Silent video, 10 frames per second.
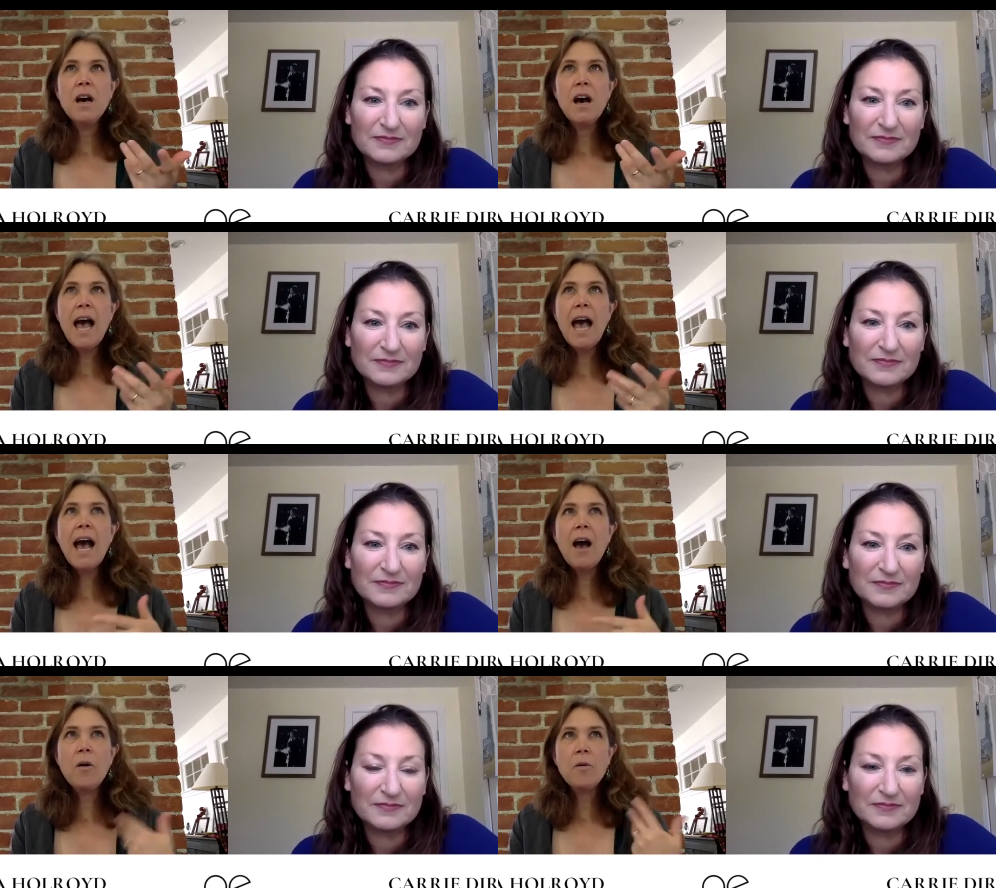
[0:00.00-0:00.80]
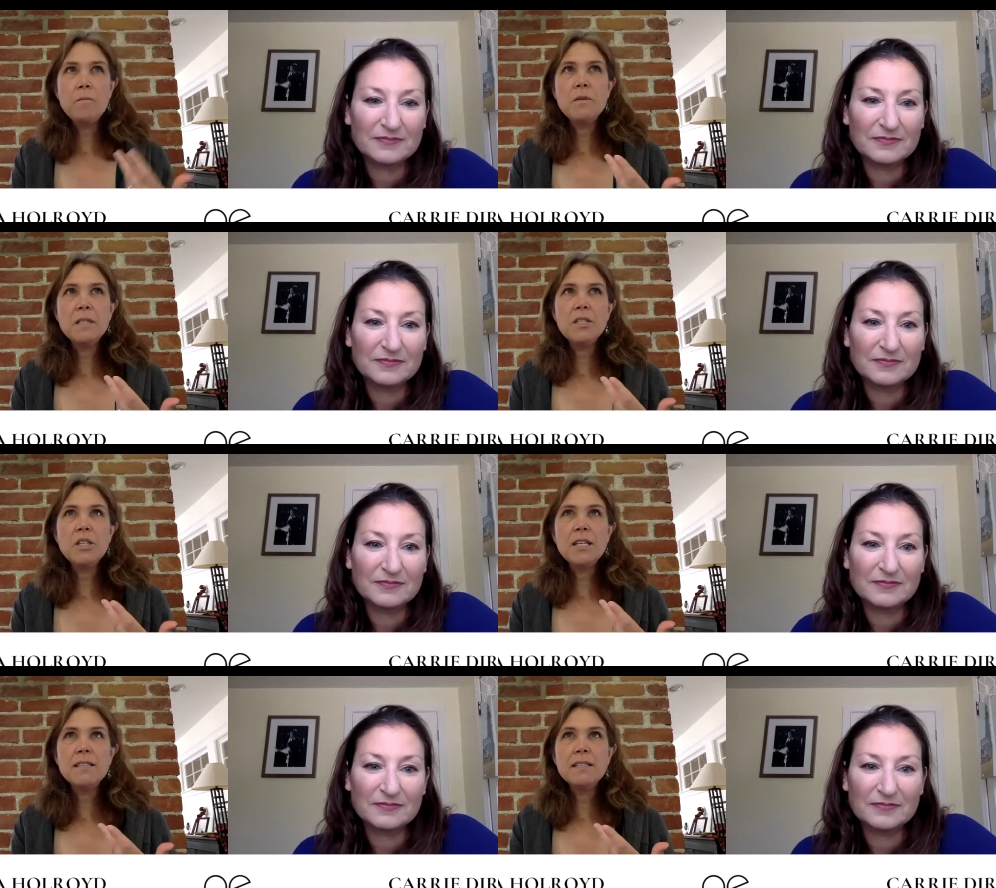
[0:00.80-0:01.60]
Speaker 1: how
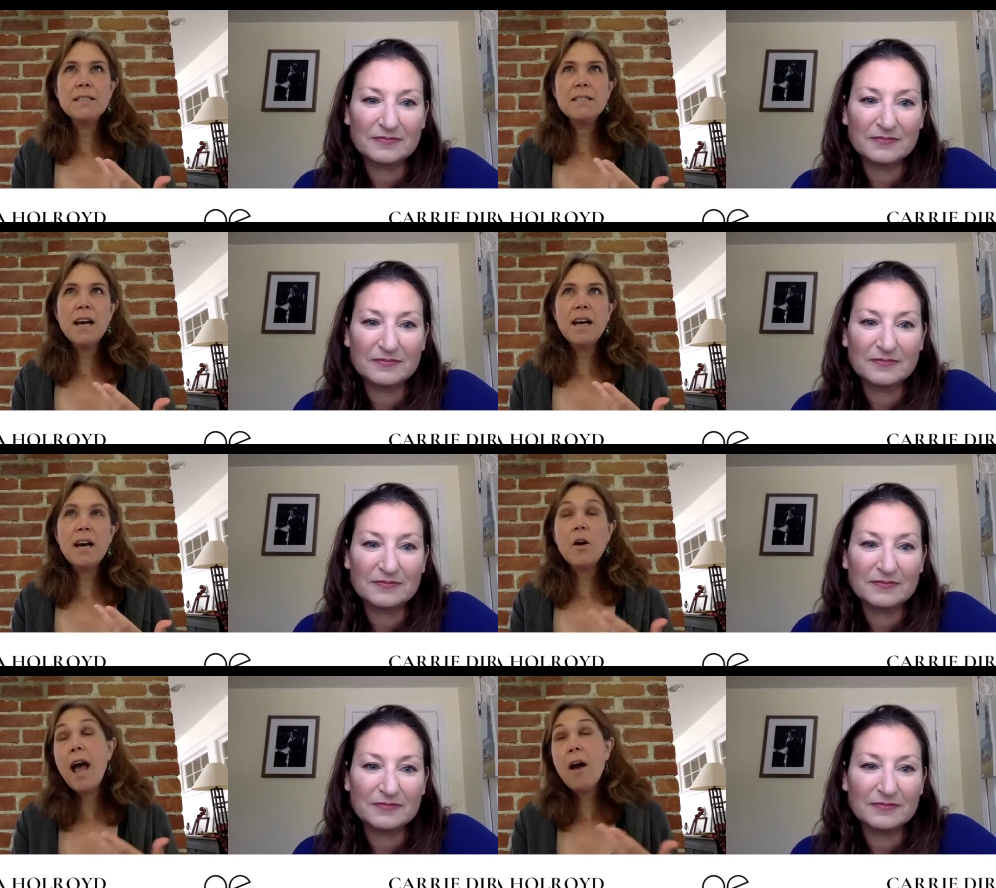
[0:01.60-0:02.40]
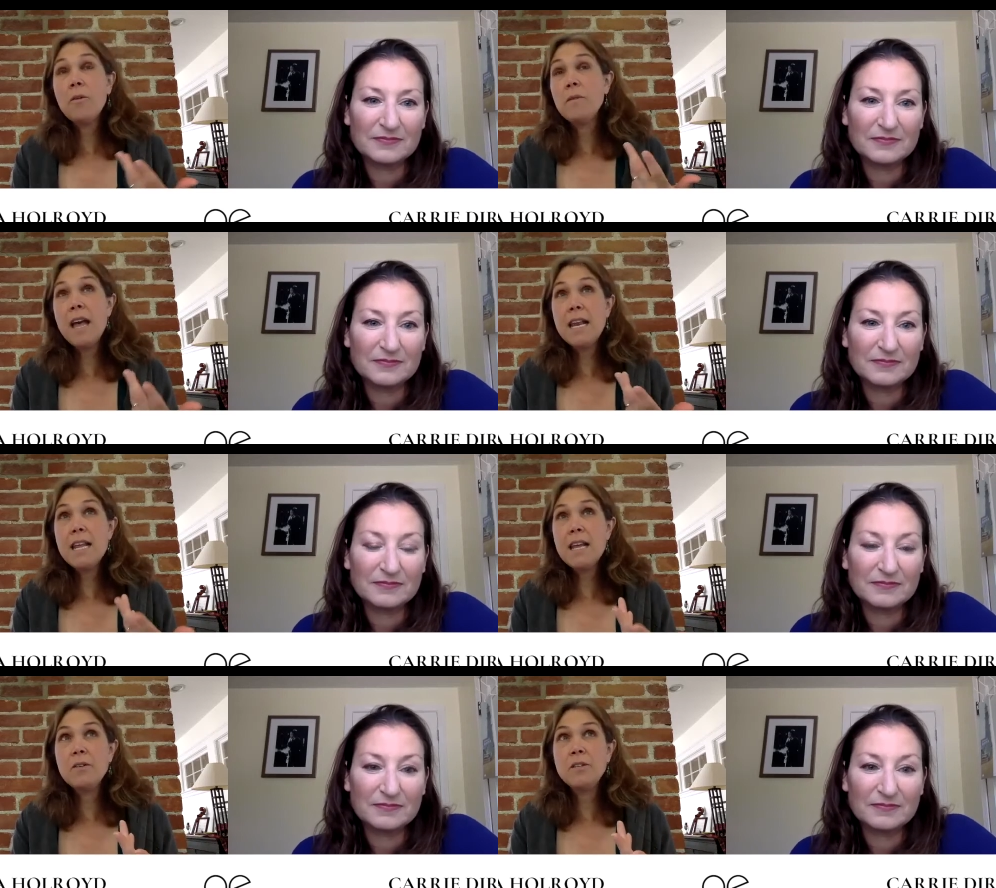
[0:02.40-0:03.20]
musicians uh, or how any
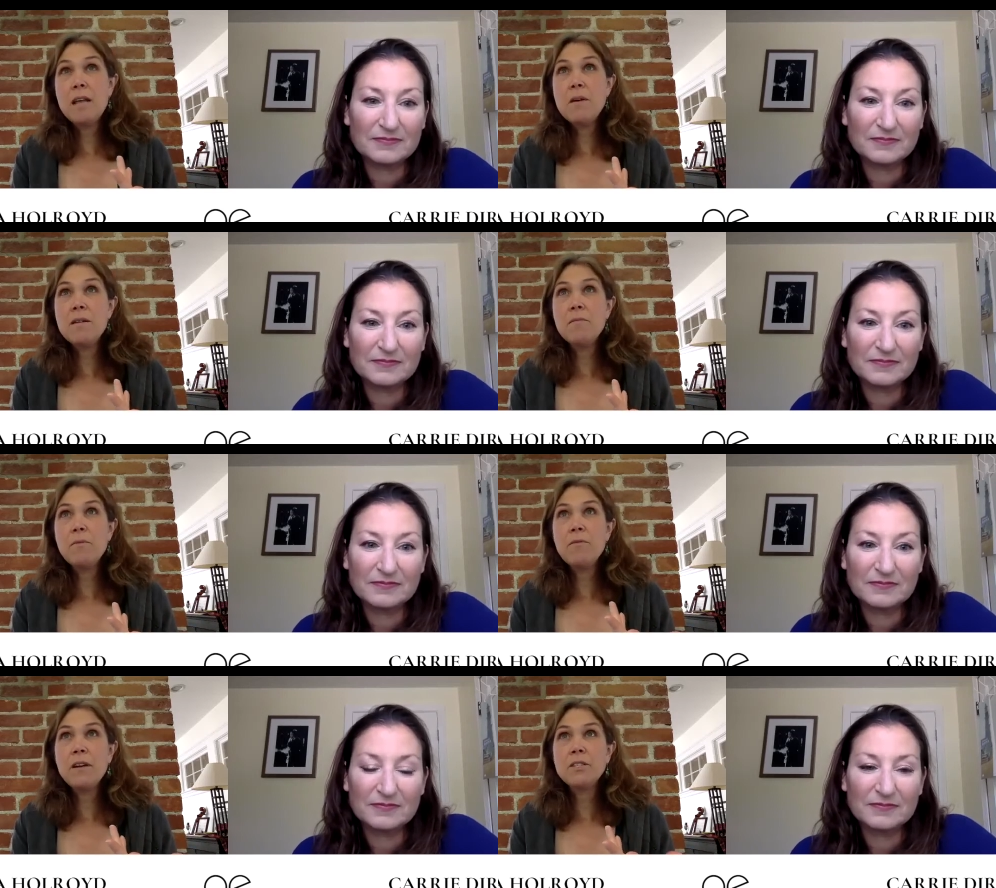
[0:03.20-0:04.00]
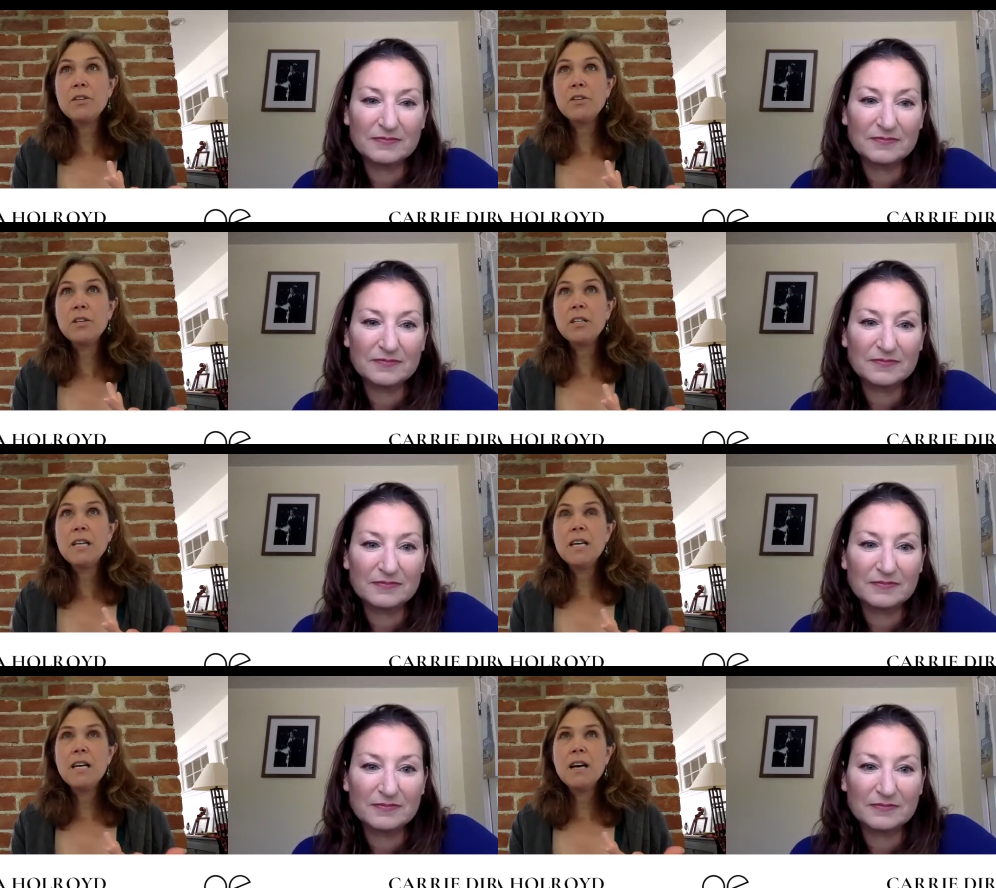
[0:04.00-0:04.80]
entertainment professional
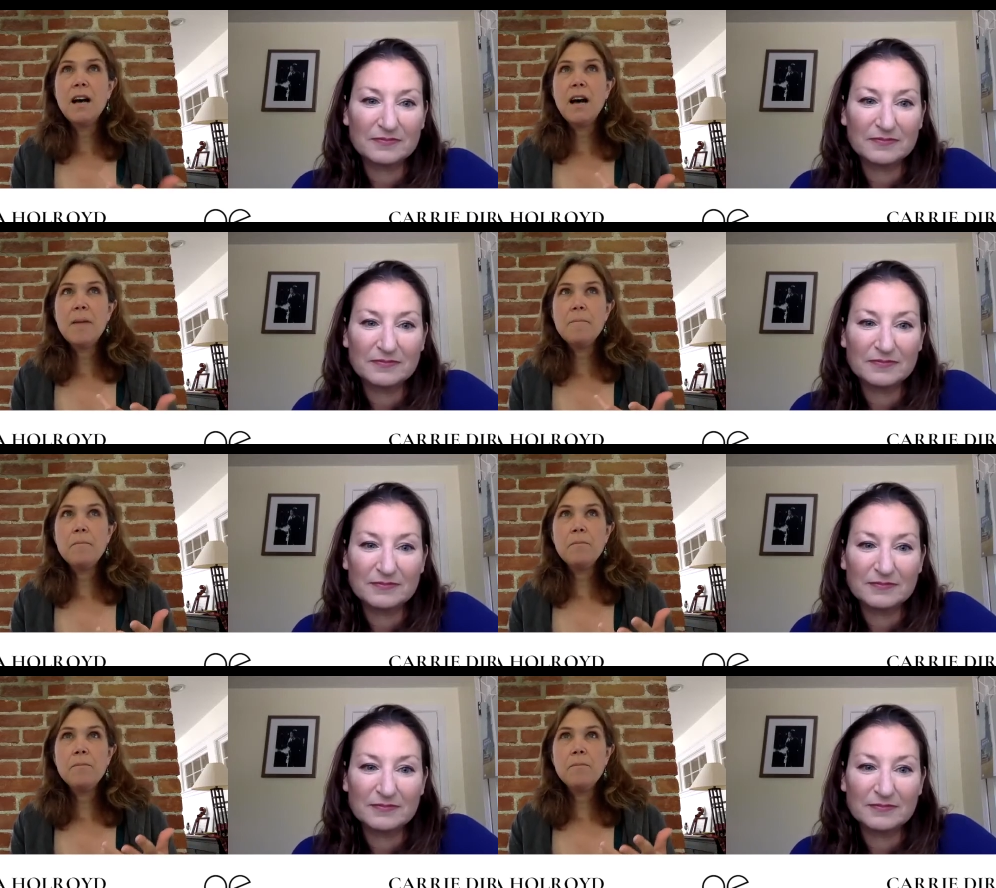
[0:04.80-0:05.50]
um,